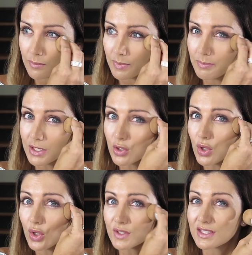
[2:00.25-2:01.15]
it
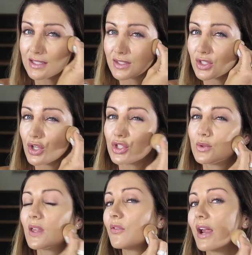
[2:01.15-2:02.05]
because it's so
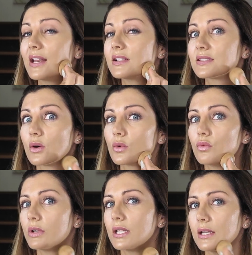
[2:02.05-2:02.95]
dewy and radiant, so it
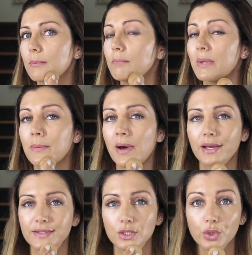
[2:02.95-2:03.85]
would really
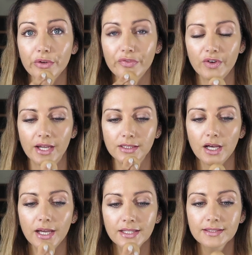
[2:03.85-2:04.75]
minimize the look of fine
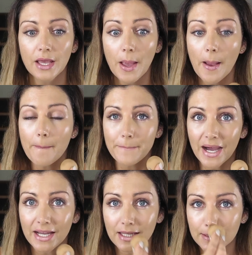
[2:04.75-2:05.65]
lines.
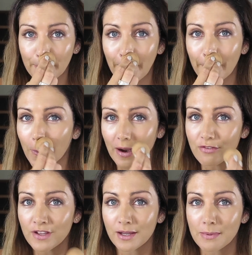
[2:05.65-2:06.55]
But it's great
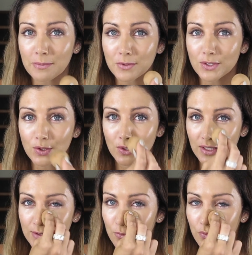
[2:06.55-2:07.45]
for young people too.
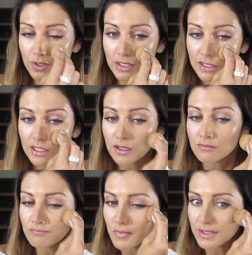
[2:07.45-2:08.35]
It's a really
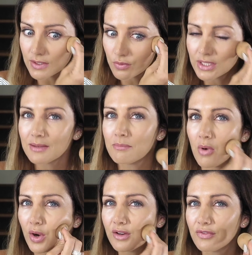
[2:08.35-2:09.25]

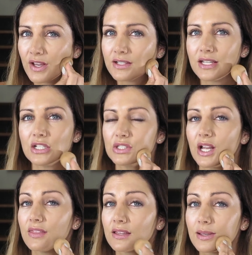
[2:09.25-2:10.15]
modern foundation.
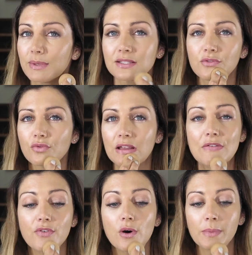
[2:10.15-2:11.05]
I think they must have
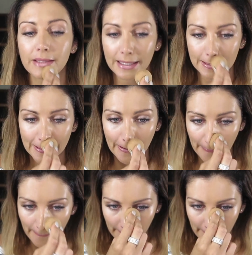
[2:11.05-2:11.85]
reformulated it.